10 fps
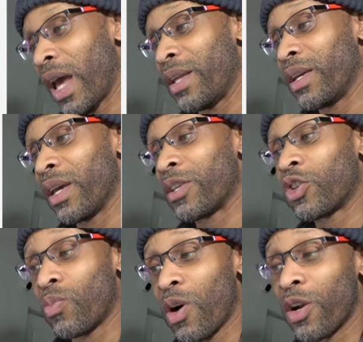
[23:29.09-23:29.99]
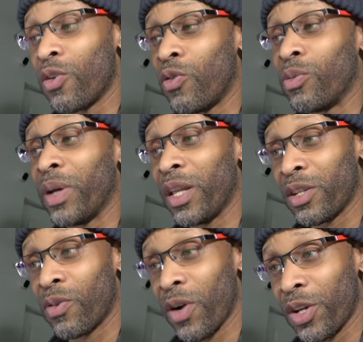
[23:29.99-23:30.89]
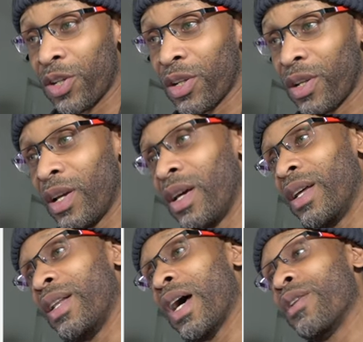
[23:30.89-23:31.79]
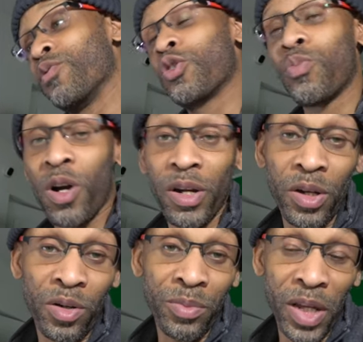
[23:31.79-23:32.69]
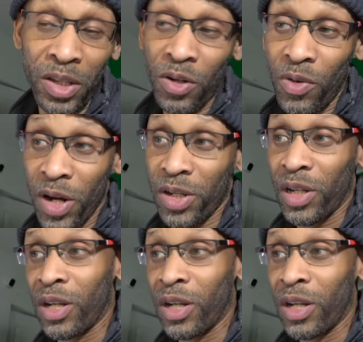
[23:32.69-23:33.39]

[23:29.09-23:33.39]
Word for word: And you get smart home integration. Now, those smart home integration